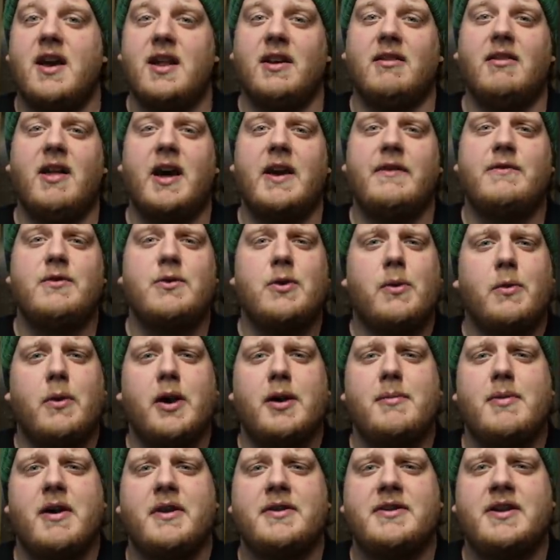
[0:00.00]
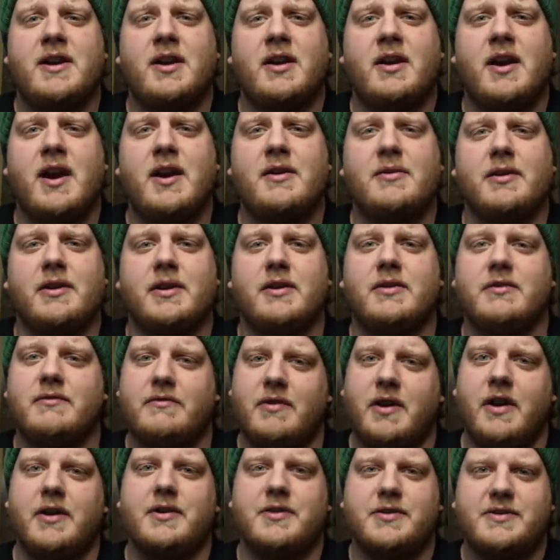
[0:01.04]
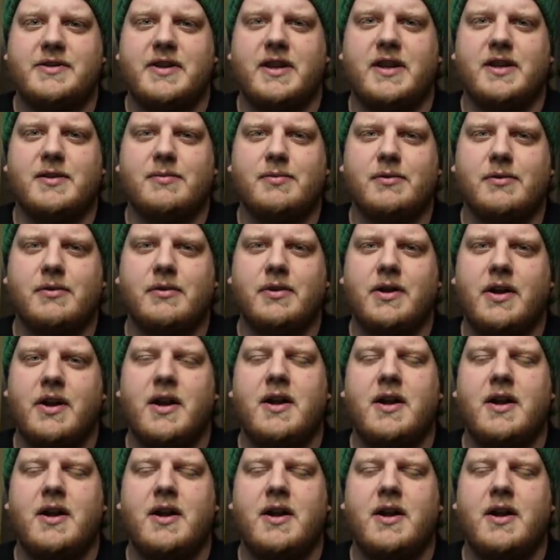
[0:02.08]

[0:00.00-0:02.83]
And a lot of you are worried about Derrick Henry. Understandable.